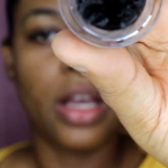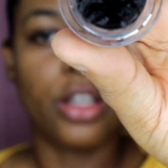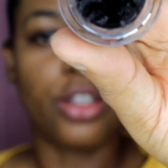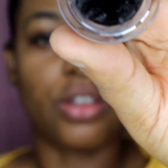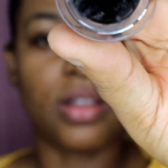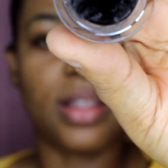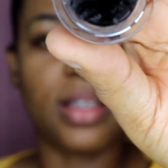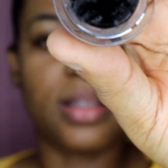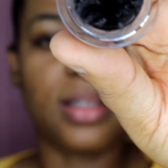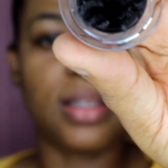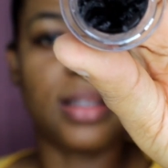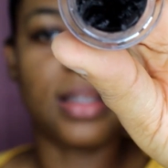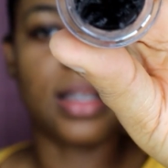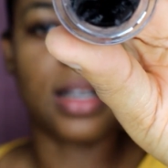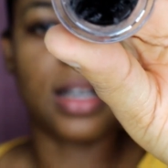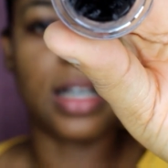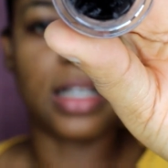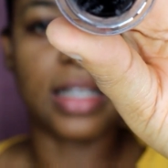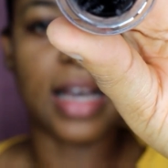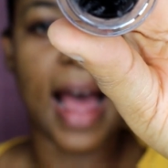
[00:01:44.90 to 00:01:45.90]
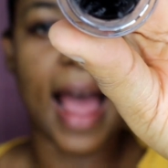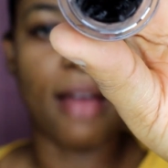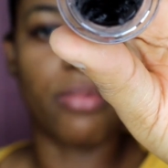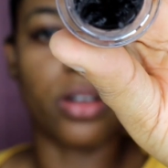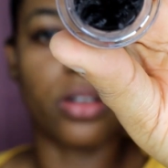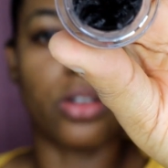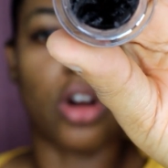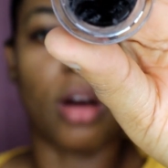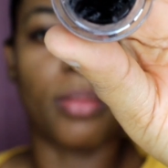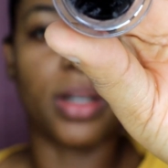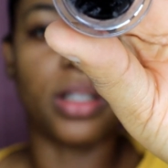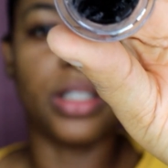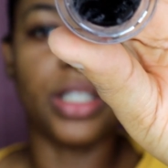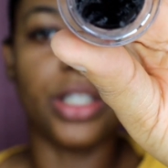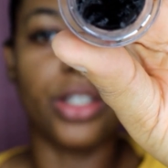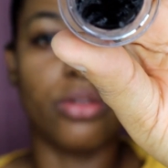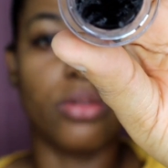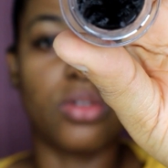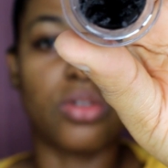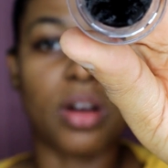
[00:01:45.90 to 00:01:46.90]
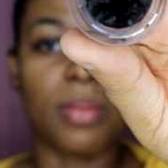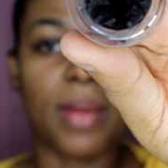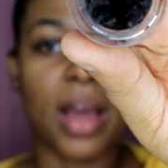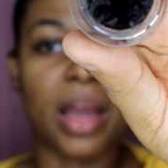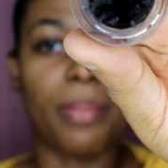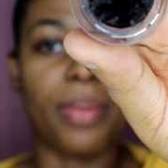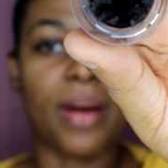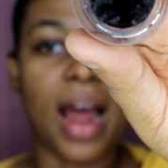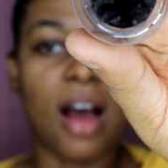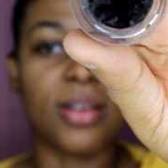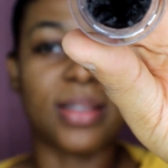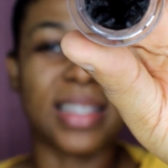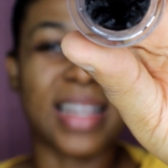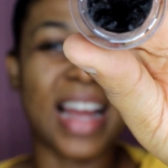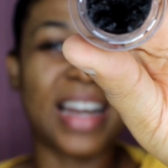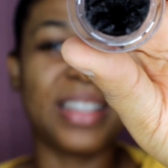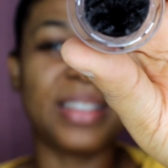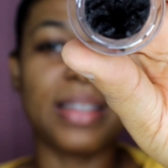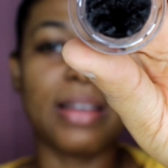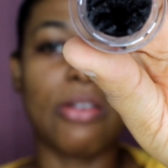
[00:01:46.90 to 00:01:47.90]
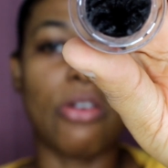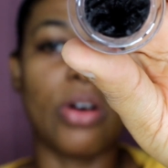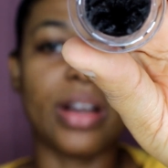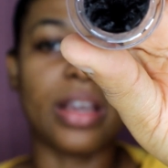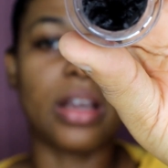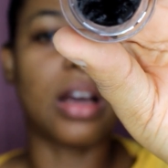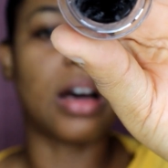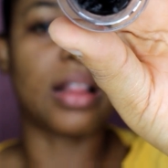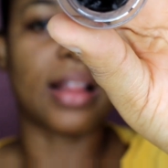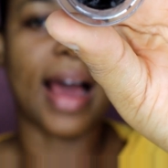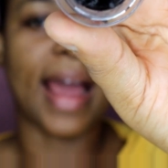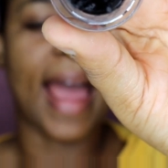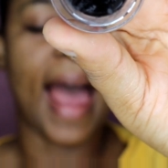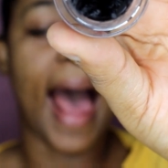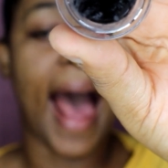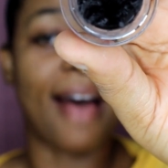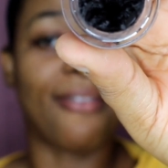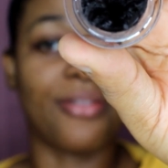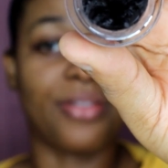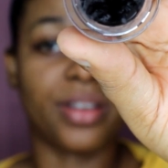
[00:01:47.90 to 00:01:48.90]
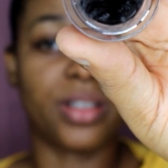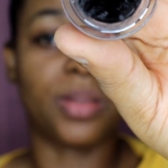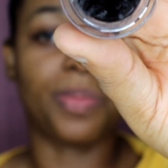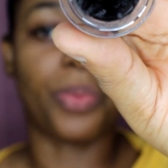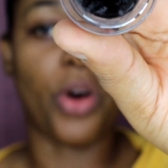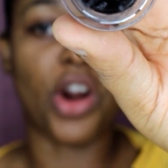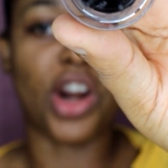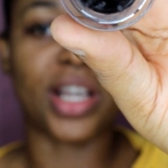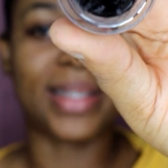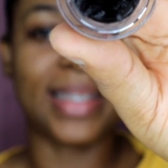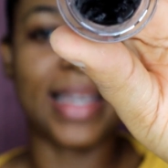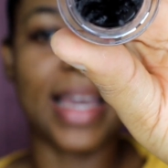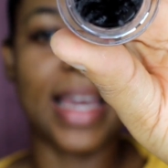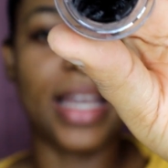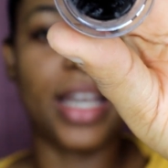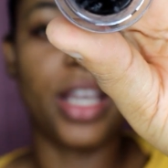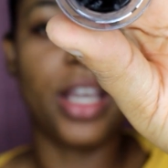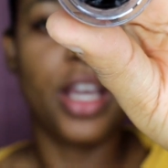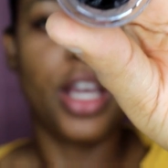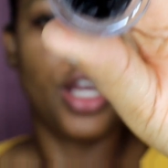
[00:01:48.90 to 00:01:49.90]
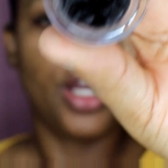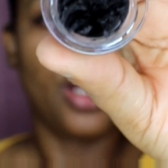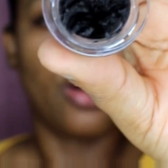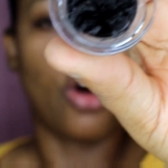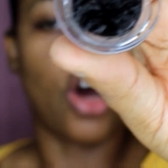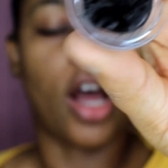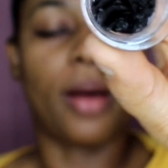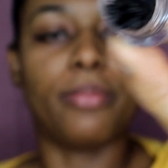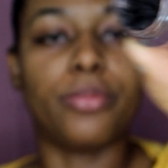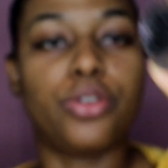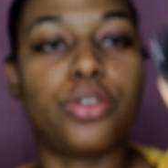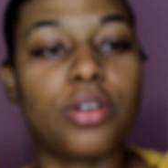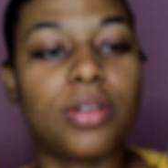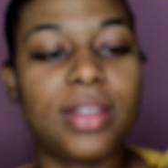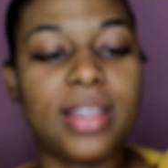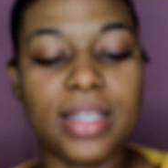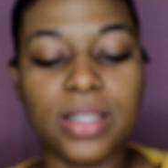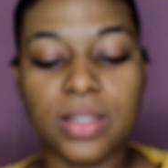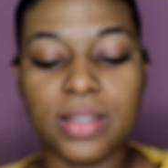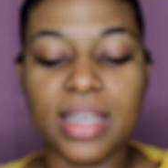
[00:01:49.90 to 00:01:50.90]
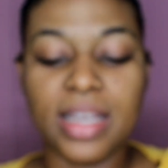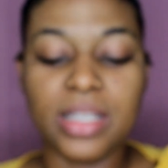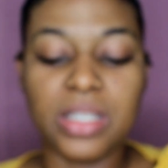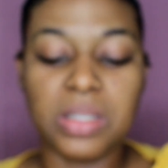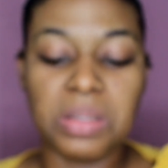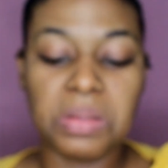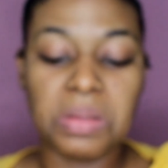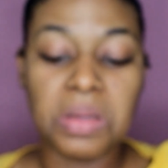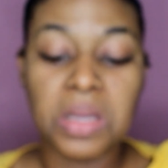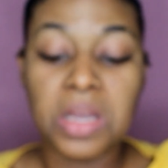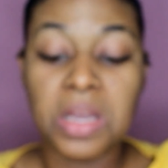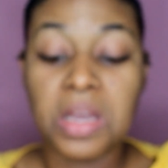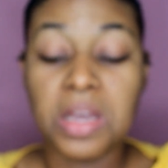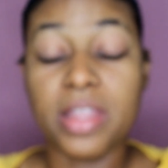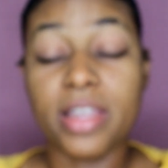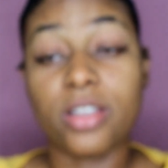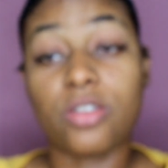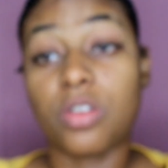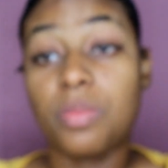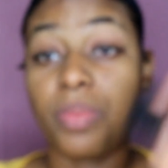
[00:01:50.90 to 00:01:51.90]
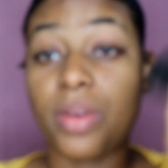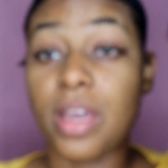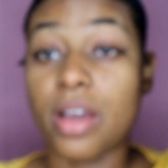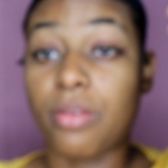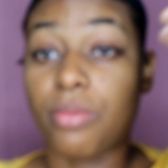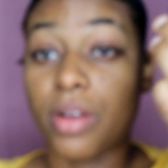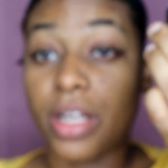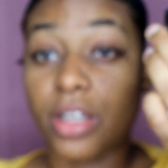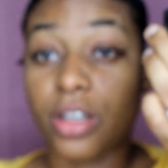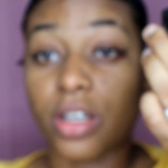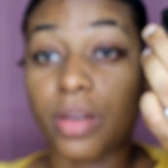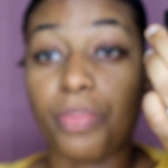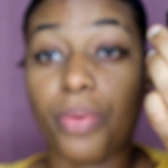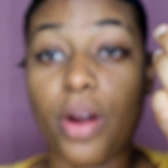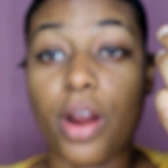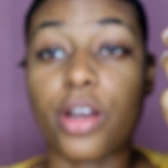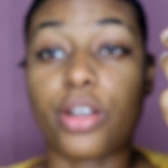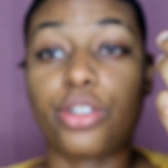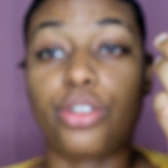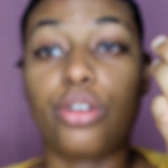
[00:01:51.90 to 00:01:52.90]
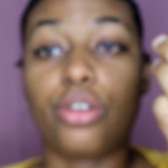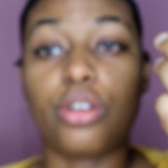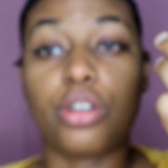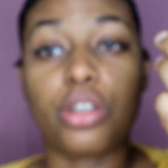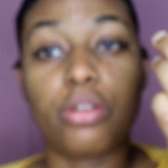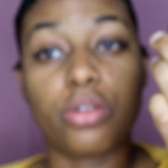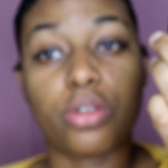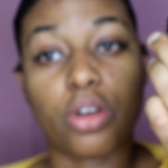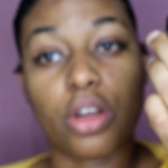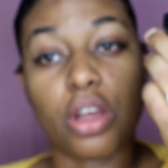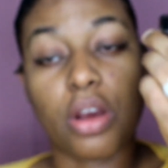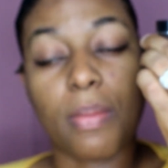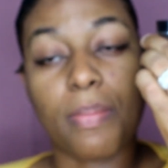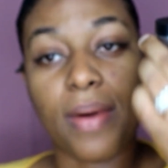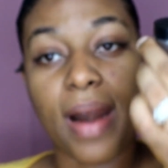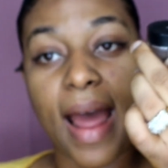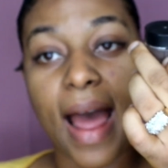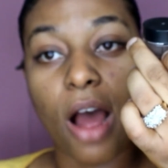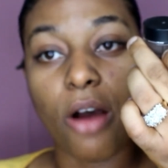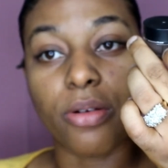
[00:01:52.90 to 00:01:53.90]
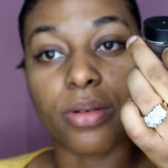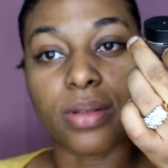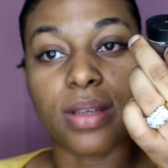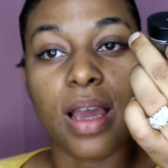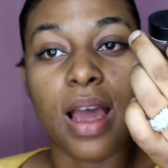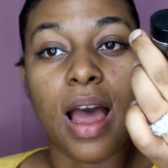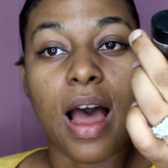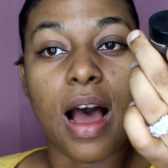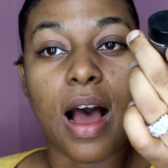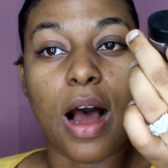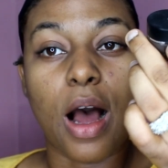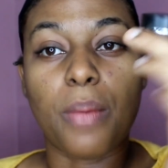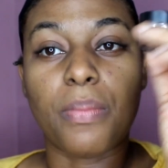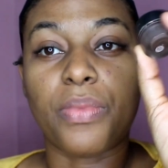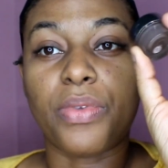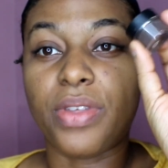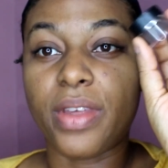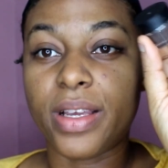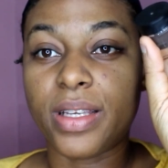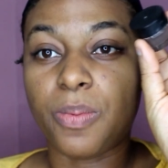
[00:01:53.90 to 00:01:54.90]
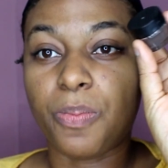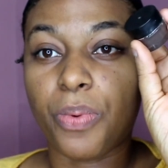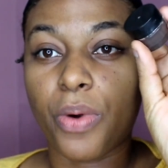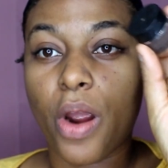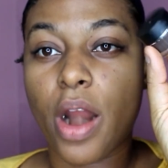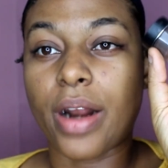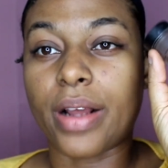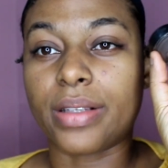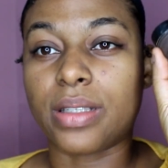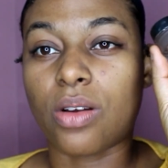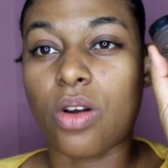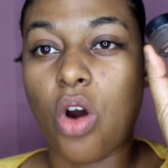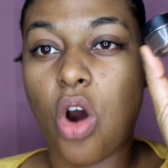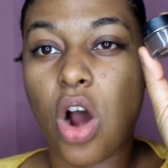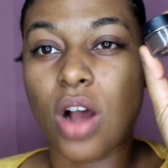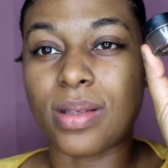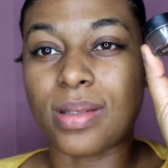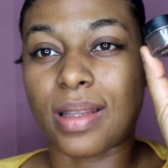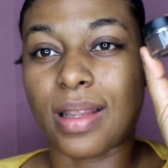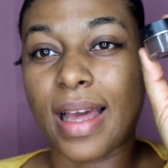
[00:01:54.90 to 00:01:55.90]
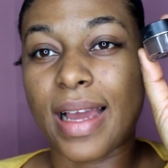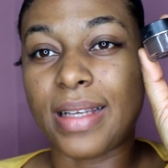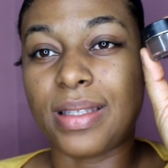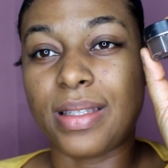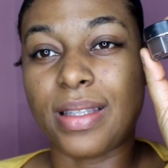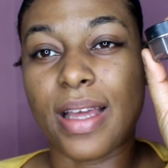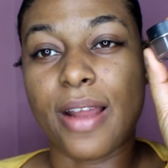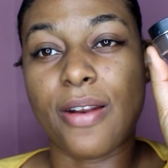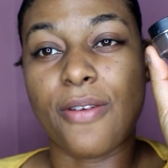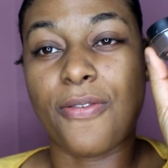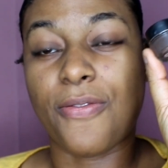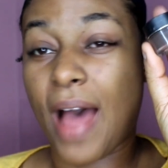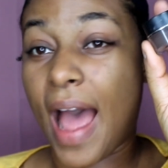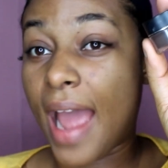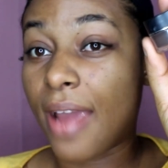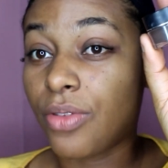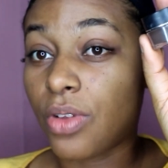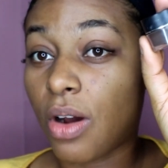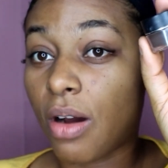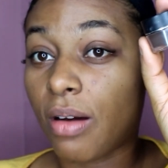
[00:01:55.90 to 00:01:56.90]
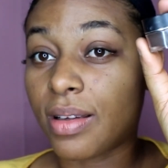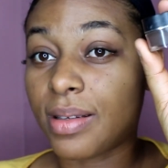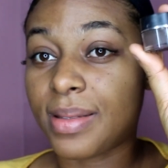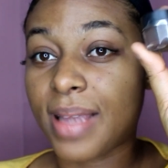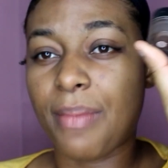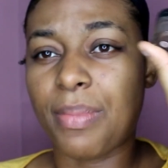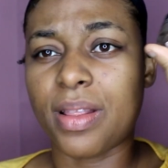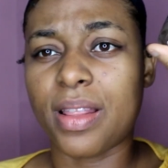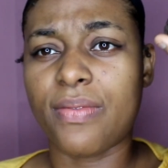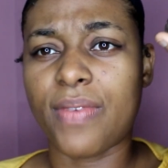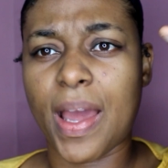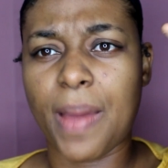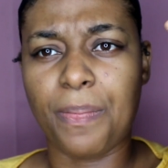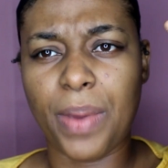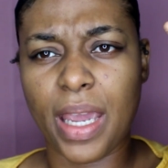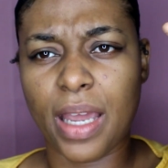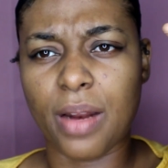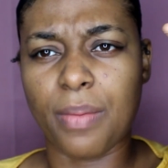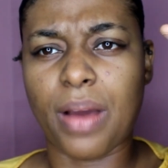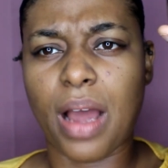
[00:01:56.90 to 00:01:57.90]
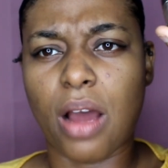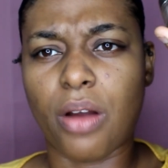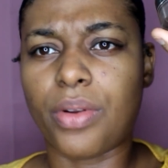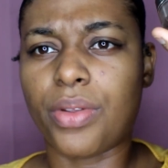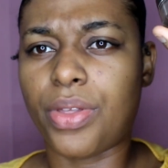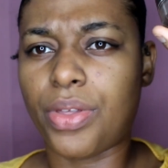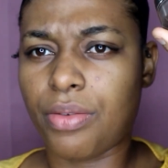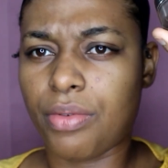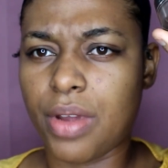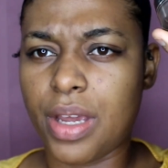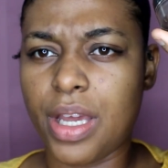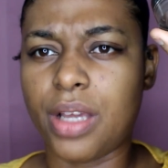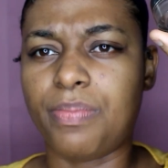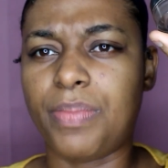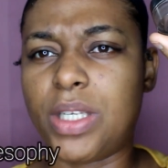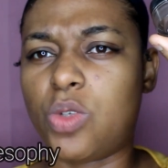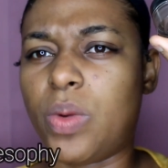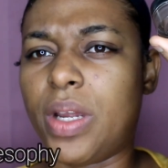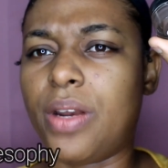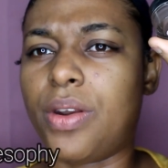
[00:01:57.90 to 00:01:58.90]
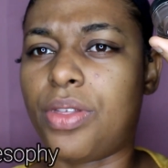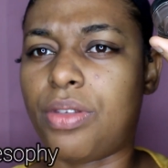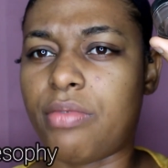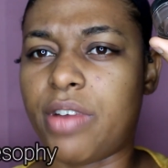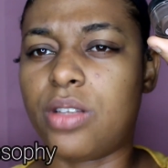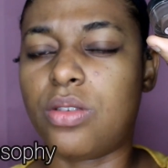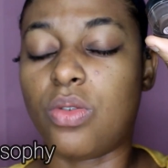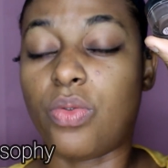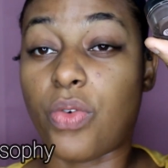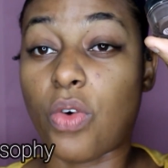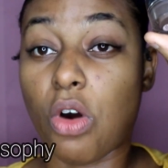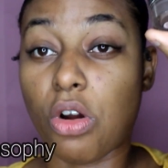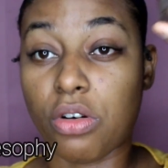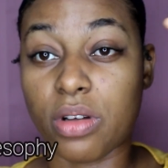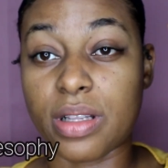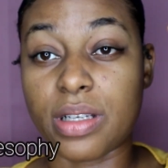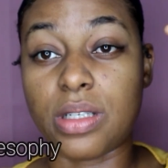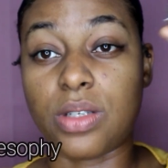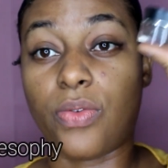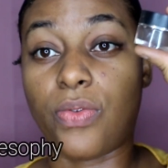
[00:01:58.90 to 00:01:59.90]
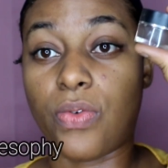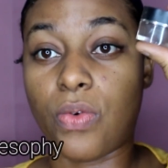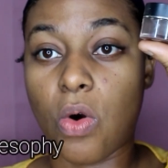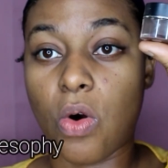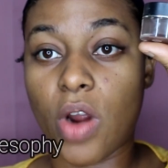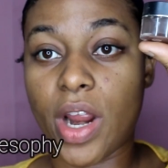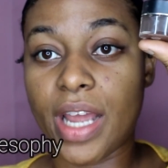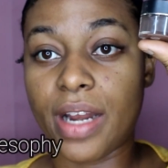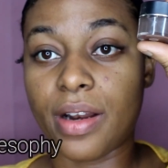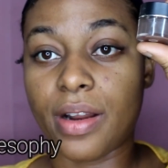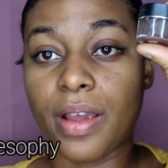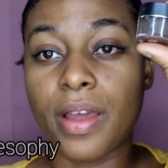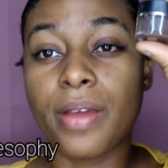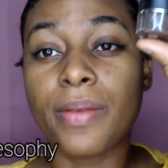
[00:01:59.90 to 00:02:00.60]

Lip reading: So this is the color I would normally use on my brows, and that is the only color I have this product in. So this would be a really good product you could use on your brows. This product costs less than $5. I believe I paid about between $3 to $4 for it.